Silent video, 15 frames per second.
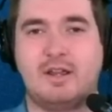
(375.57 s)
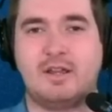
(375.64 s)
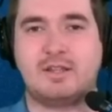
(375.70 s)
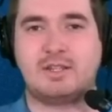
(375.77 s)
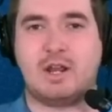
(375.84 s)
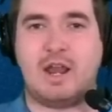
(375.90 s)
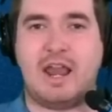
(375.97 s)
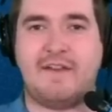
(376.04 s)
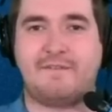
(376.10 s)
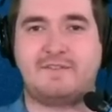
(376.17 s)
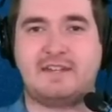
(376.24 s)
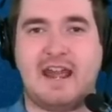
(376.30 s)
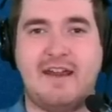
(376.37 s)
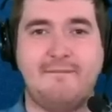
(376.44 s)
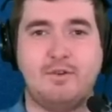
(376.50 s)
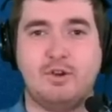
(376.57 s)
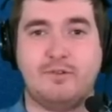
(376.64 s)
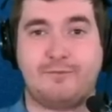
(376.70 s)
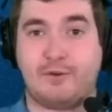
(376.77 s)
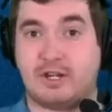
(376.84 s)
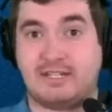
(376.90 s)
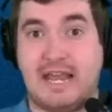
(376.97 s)
So if Denver,
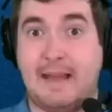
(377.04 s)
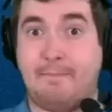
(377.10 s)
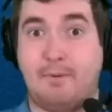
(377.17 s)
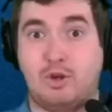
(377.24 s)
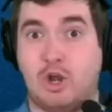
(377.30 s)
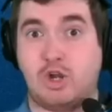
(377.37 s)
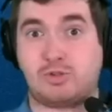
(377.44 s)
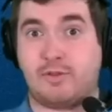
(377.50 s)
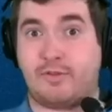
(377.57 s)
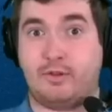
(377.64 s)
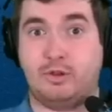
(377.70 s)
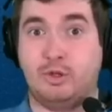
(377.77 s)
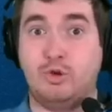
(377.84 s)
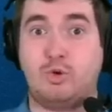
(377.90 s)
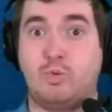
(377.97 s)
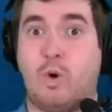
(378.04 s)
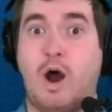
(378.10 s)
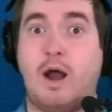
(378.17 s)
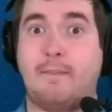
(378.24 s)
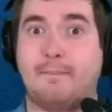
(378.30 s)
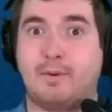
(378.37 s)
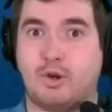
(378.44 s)
for example, goes with Luke
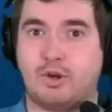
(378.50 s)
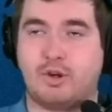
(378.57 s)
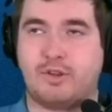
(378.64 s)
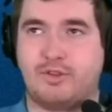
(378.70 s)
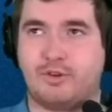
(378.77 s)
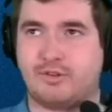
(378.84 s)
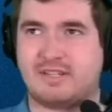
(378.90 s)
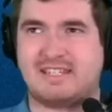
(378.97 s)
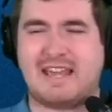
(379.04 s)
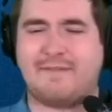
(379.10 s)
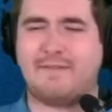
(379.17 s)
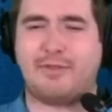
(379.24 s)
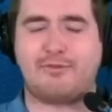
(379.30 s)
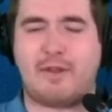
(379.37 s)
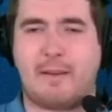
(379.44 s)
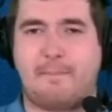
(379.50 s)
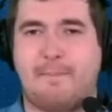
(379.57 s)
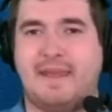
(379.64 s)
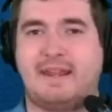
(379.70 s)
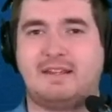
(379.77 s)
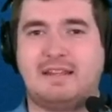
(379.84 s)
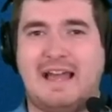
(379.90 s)
Wattenberg, their seventh-round
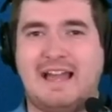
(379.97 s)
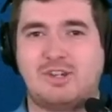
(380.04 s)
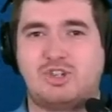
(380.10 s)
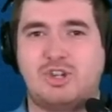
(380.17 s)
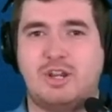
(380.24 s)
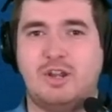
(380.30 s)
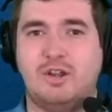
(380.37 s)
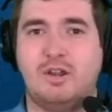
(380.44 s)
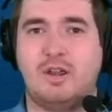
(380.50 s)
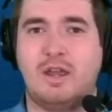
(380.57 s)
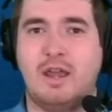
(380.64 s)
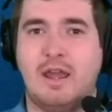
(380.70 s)
pick last year,